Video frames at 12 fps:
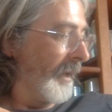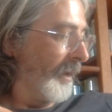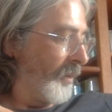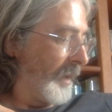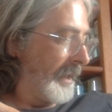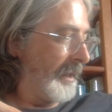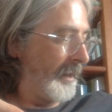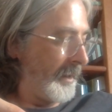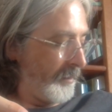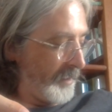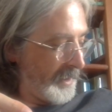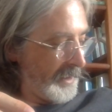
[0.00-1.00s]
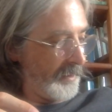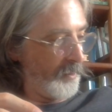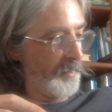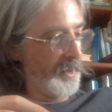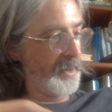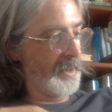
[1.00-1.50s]
Quickly, we're
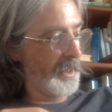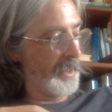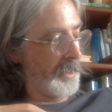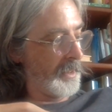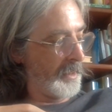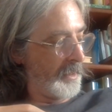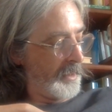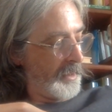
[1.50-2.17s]
almost there.